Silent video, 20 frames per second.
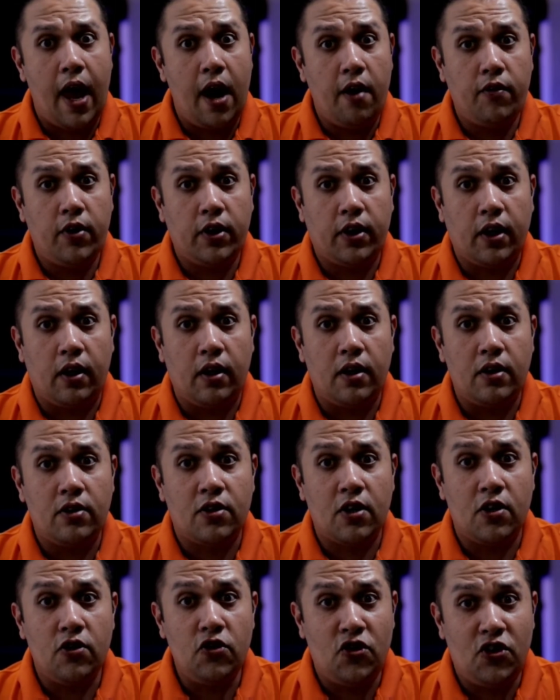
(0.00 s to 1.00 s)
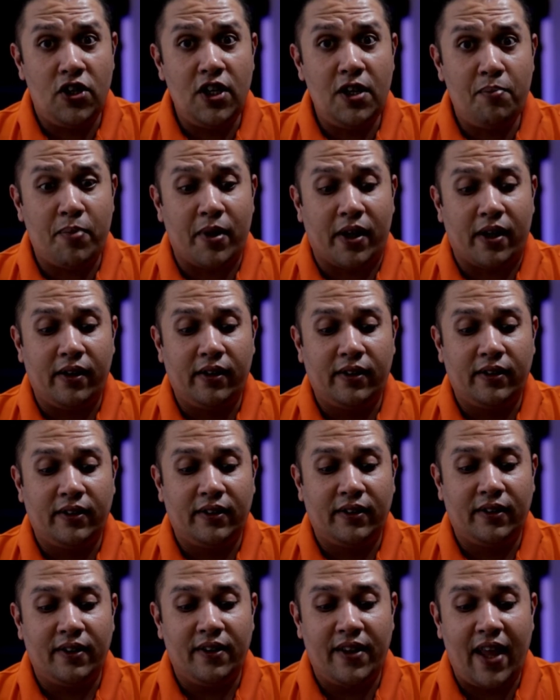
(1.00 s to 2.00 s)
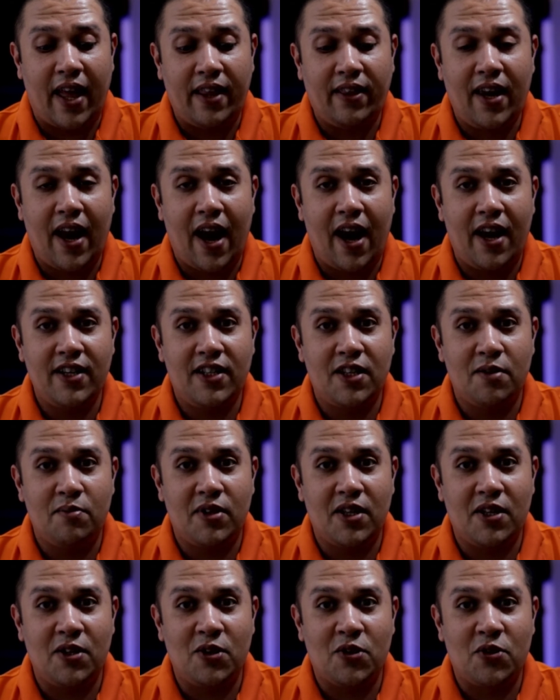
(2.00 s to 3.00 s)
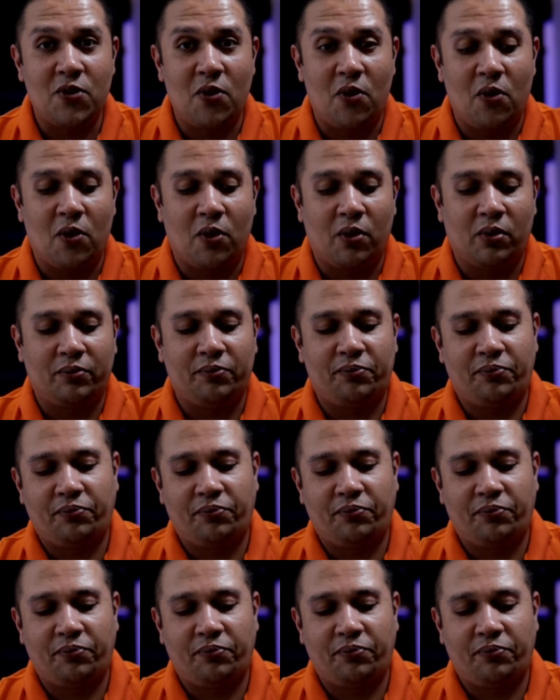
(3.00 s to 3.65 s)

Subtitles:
Everything is cheaper than the items in store.